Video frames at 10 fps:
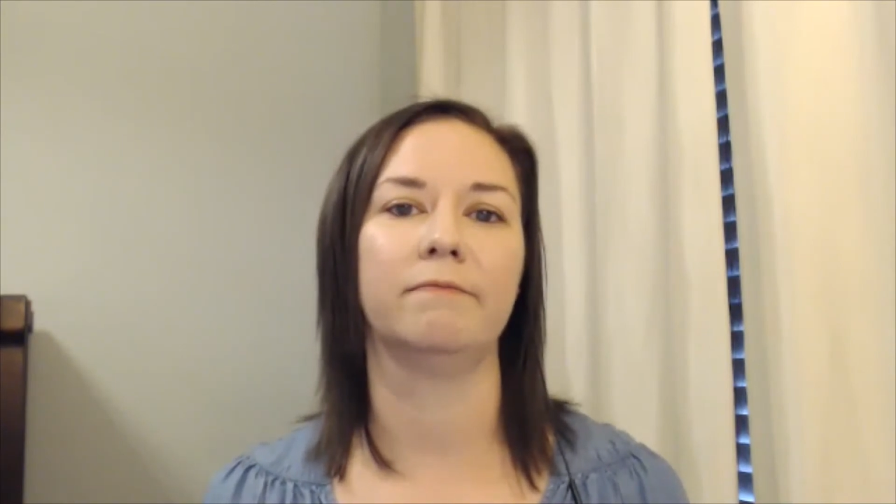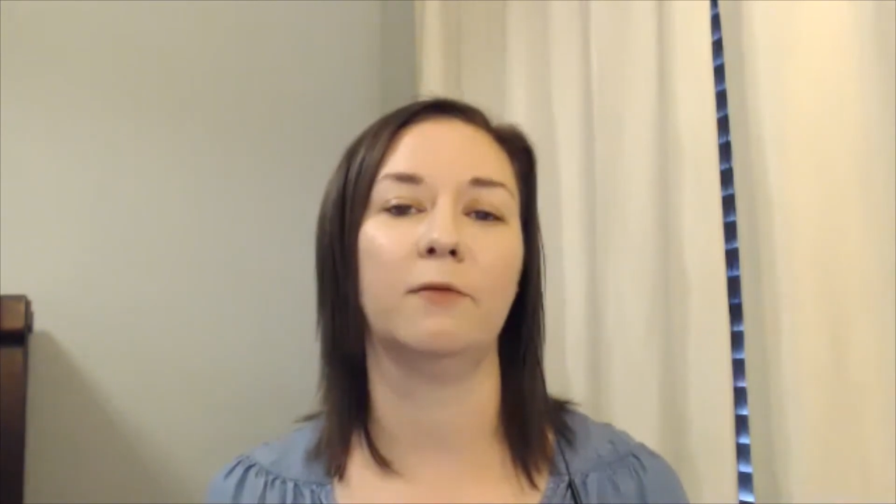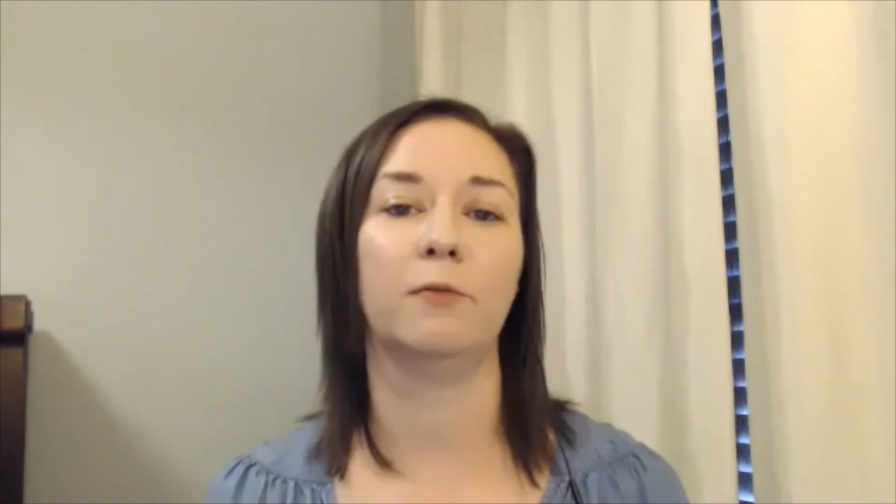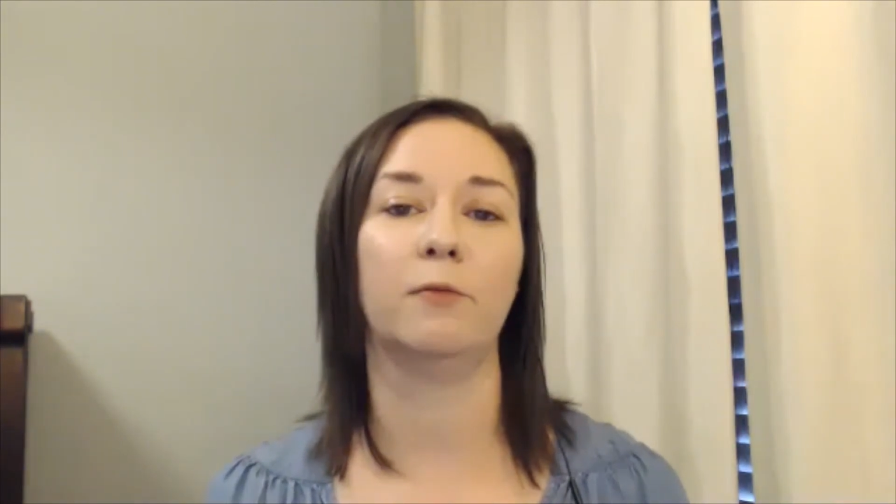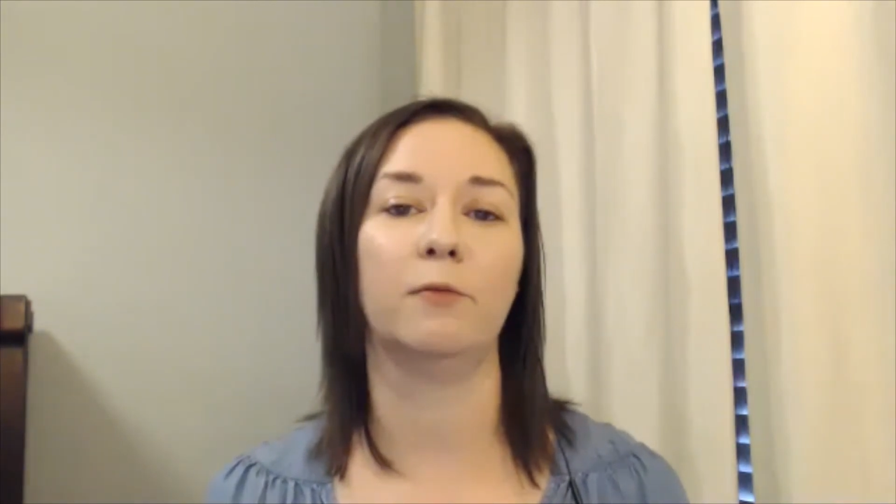
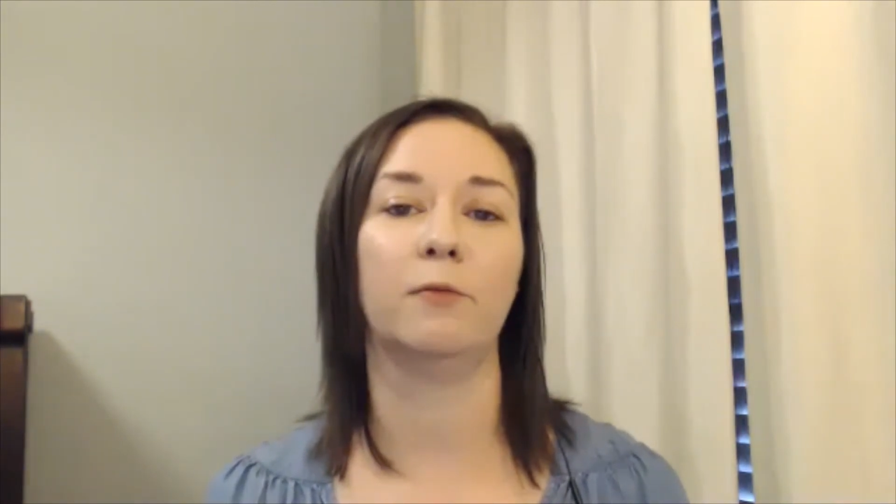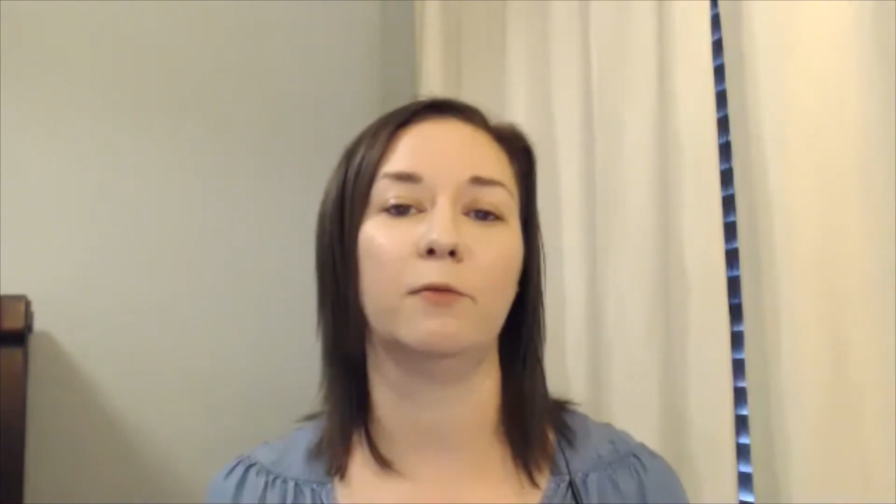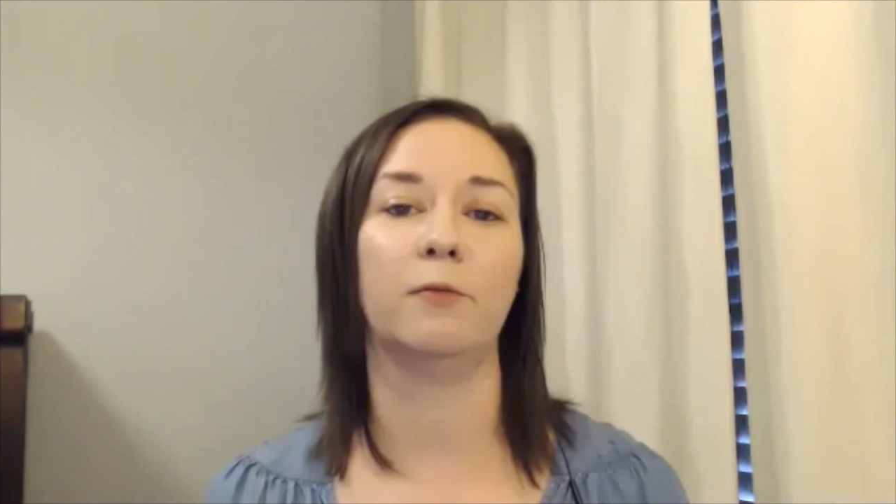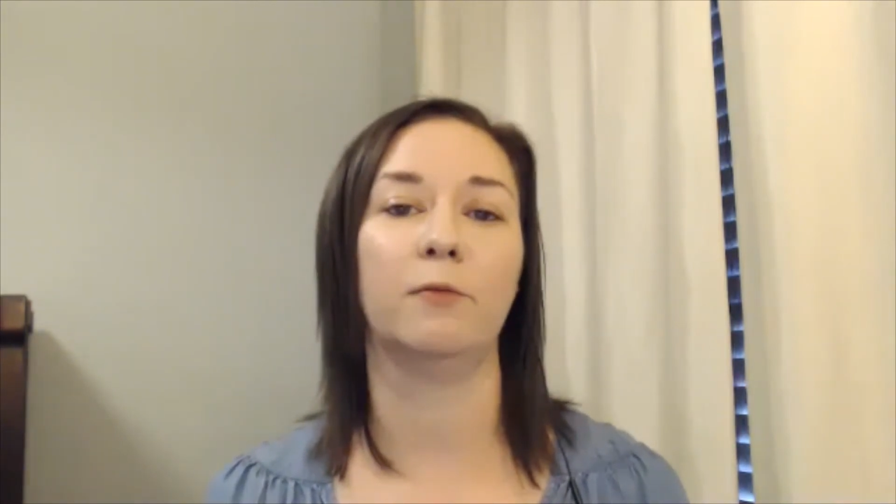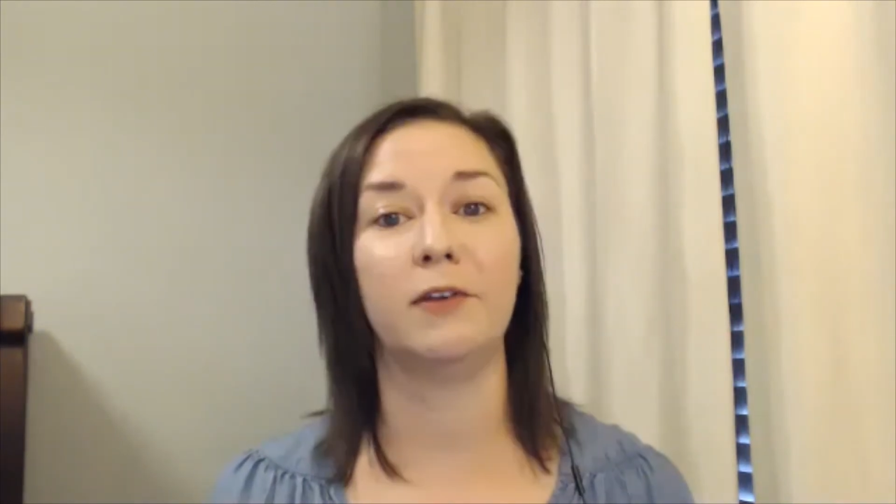
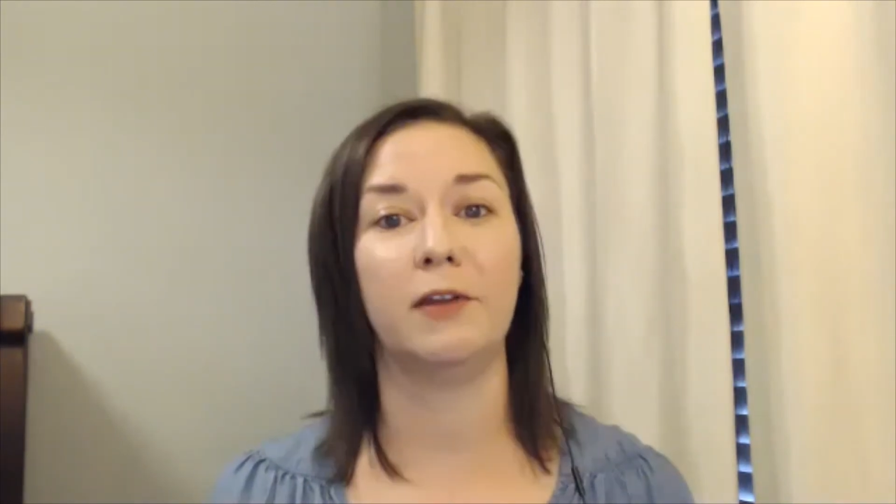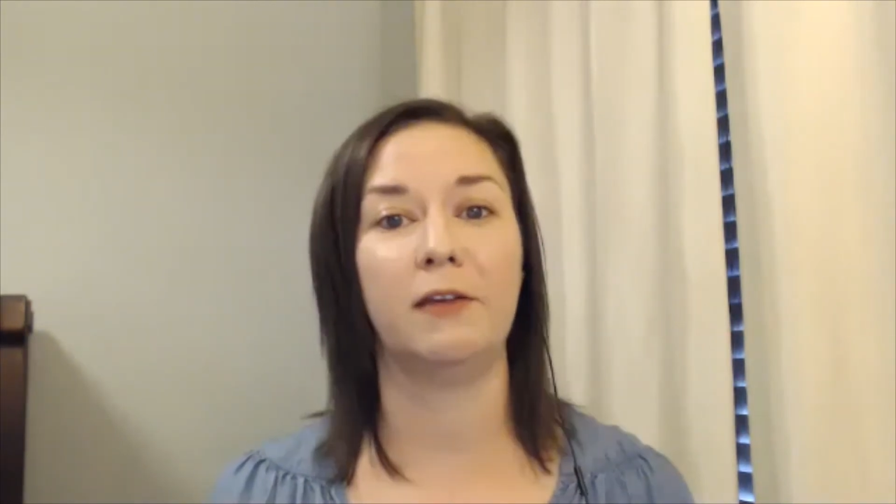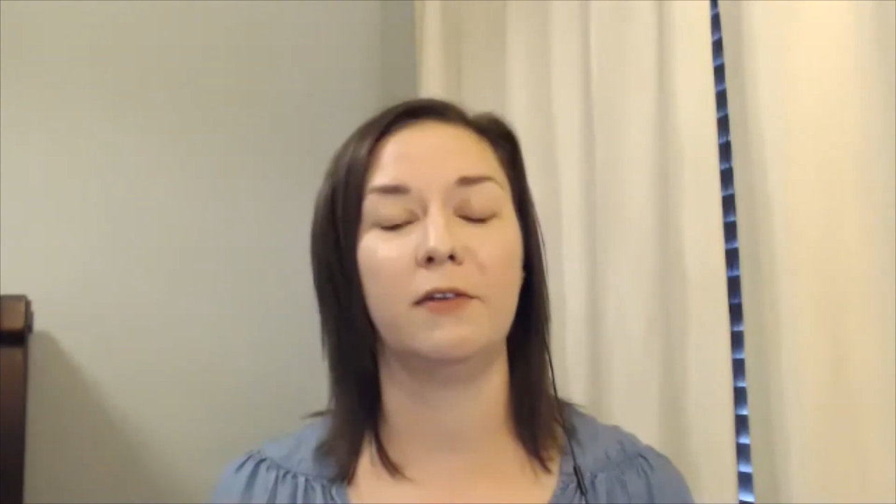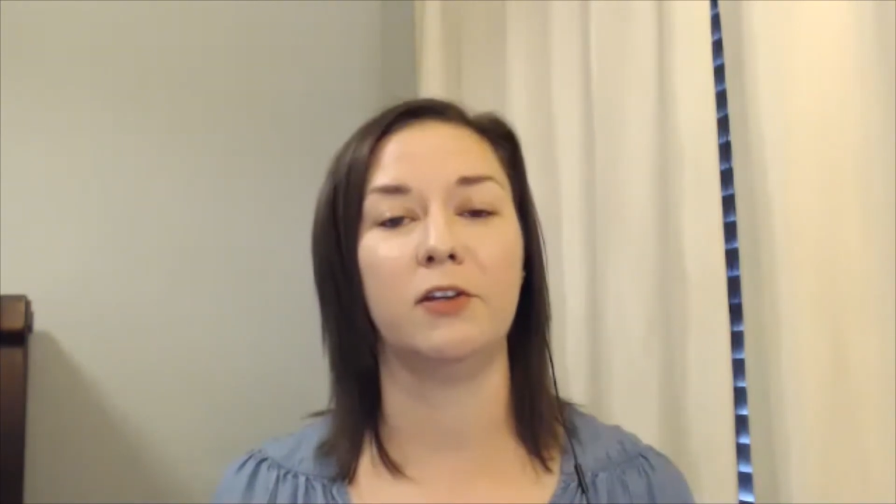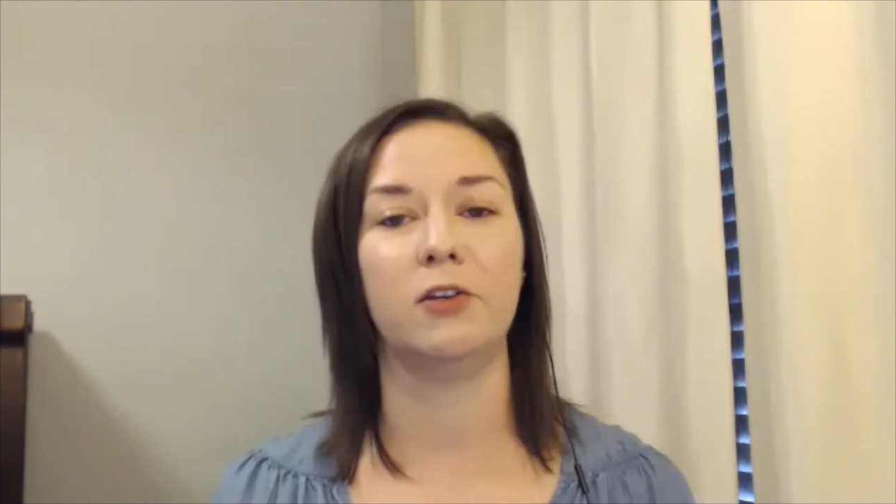kind of
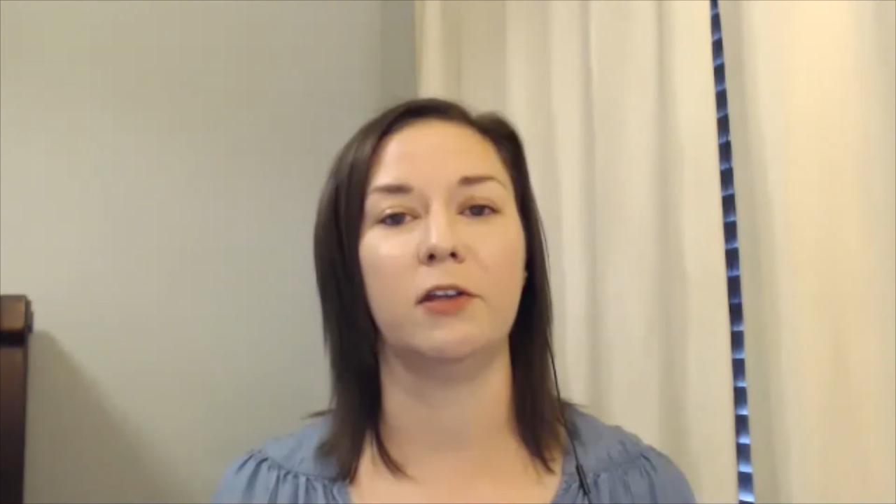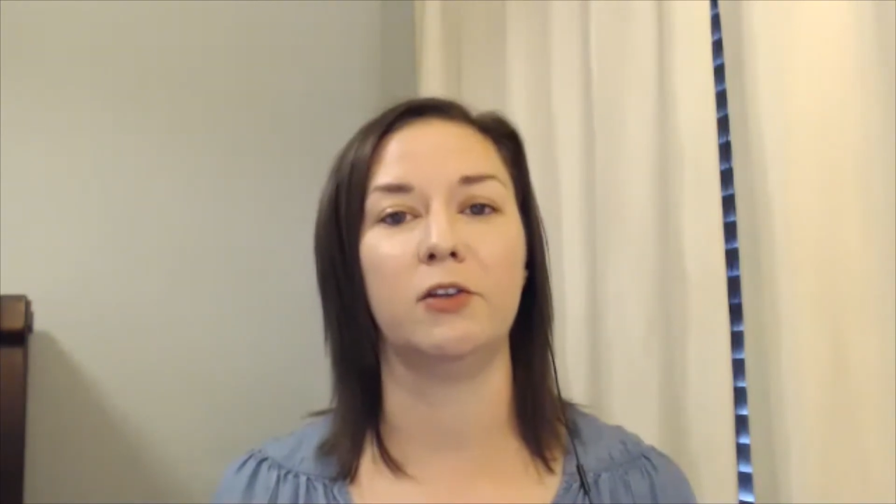even